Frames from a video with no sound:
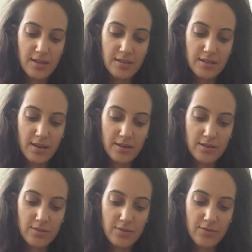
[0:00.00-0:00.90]

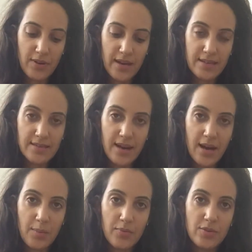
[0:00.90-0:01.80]
starts to rise
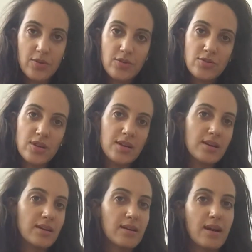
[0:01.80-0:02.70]
up
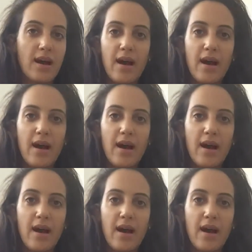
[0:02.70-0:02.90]
usually